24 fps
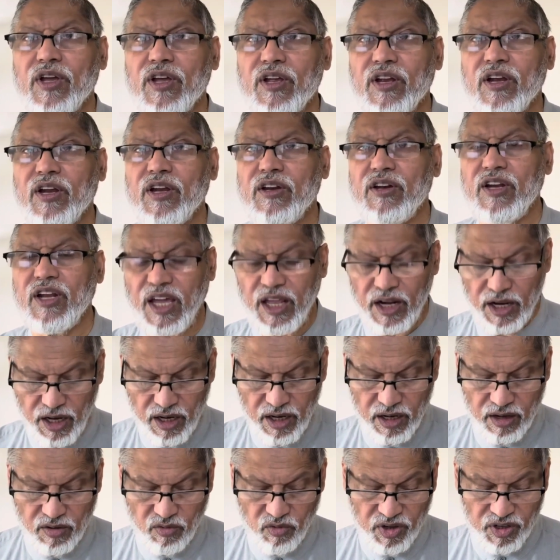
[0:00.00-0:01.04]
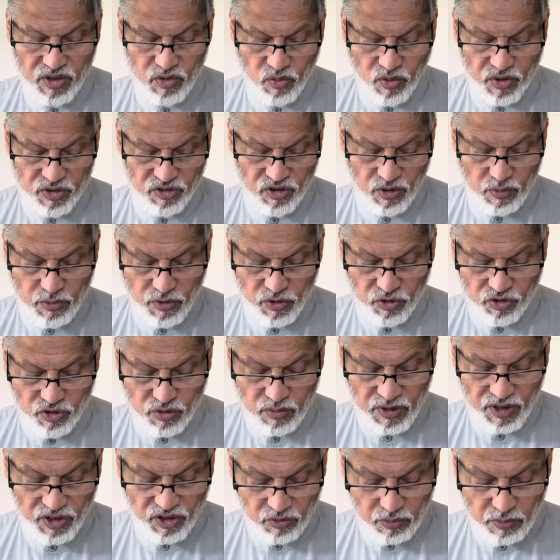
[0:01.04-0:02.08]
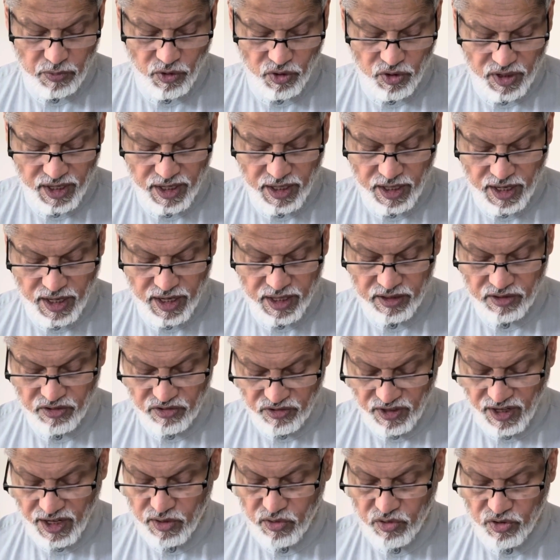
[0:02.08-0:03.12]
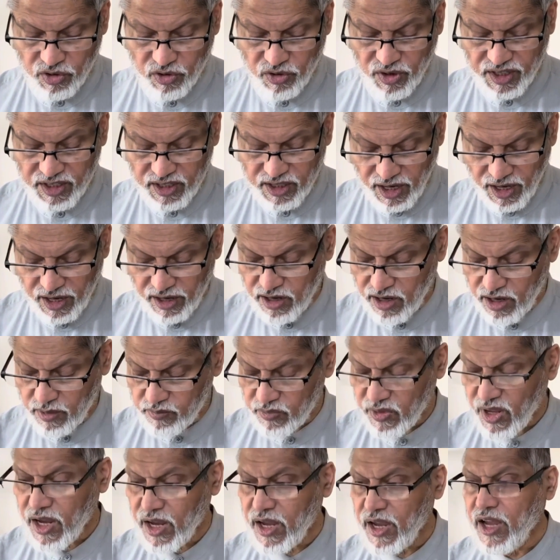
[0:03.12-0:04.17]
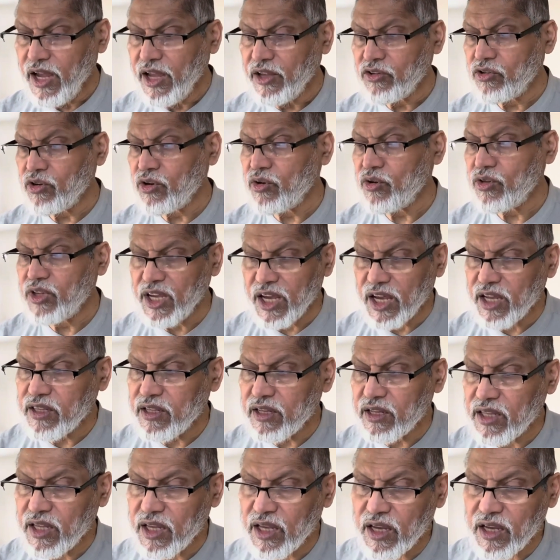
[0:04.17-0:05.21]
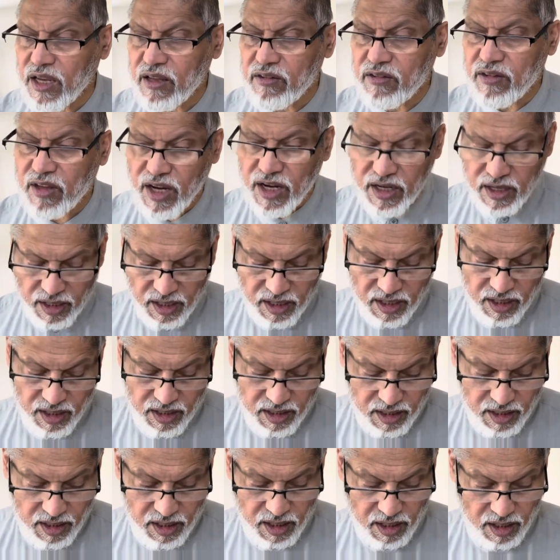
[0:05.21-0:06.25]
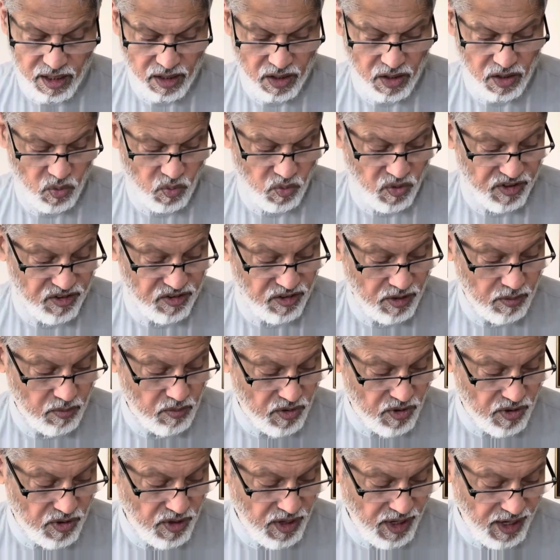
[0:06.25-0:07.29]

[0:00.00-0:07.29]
uh, decree which was supposed to be spoken and said during the Ahram. so the other thing is that in uh, verse number